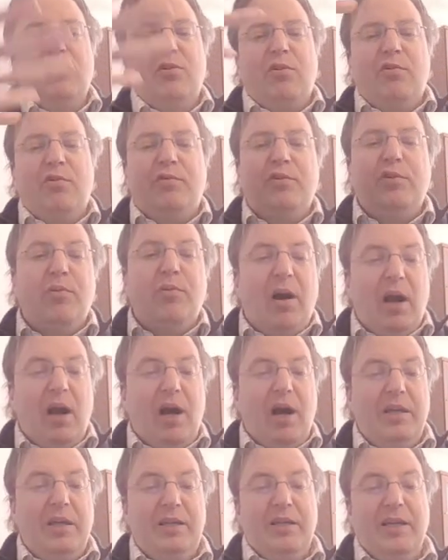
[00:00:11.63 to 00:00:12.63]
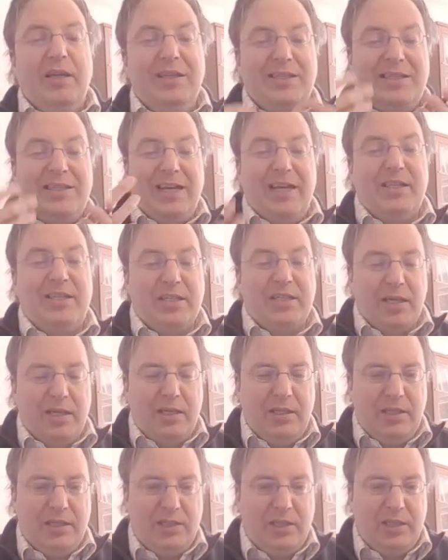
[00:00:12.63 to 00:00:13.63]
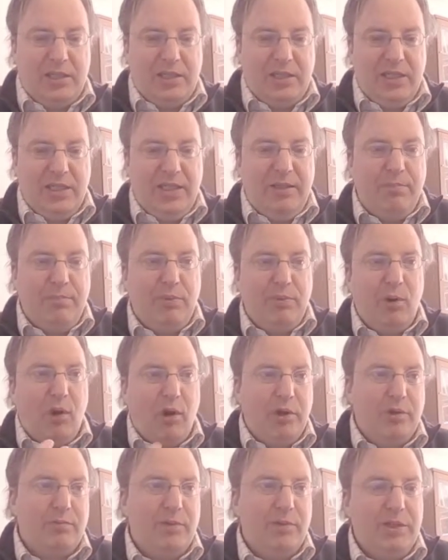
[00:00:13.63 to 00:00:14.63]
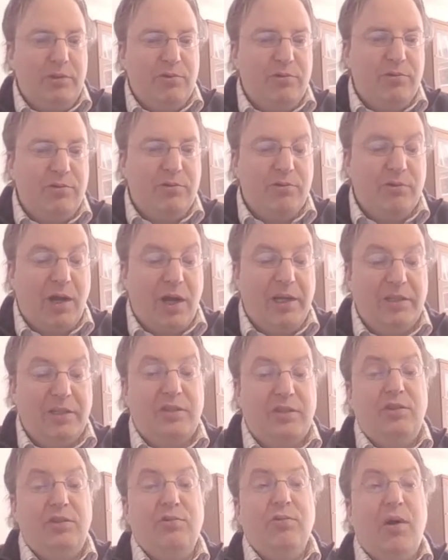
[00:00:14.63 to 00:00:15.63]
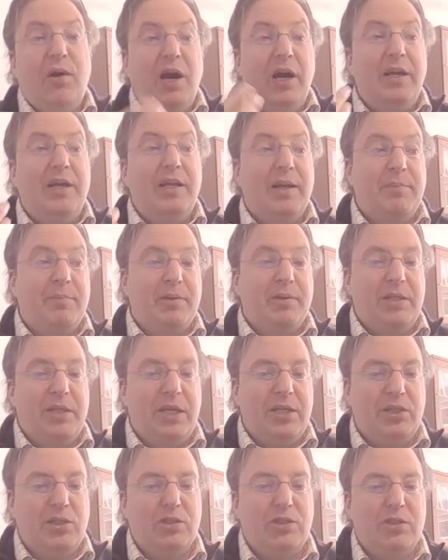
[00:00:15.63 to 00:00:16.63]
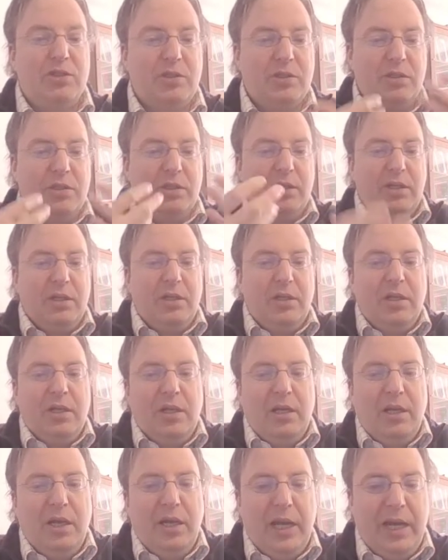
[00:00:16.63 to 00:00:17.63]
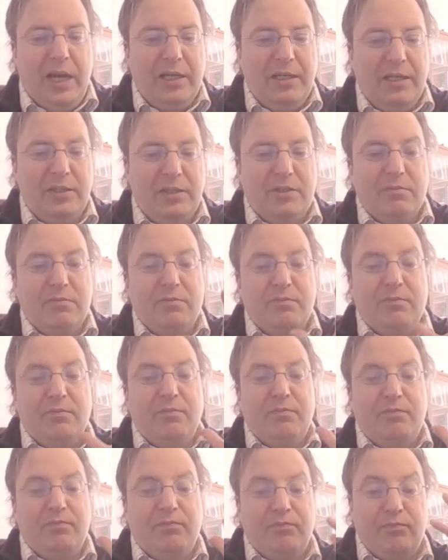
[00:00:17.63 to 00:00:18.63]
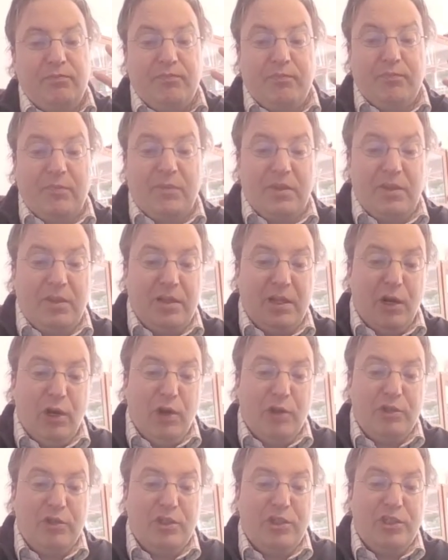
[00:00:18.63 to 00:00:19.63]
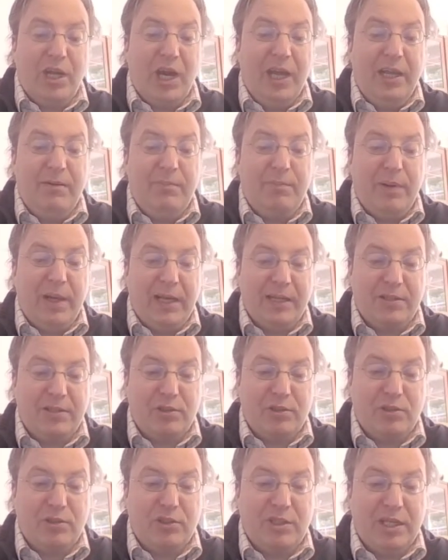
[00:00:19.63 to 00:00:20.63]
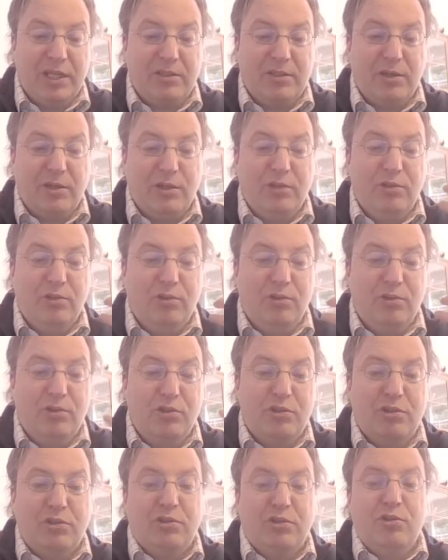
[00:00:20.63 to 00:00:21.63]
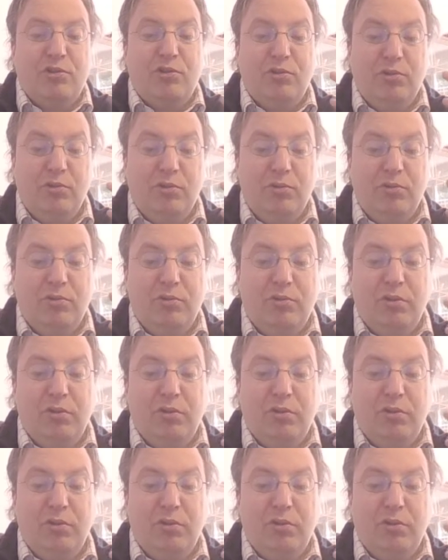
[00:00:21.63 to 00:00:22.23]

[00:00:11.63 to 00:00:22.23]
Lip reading: of UI and data is a key part when you write UI applications, and there are design patterns that are used to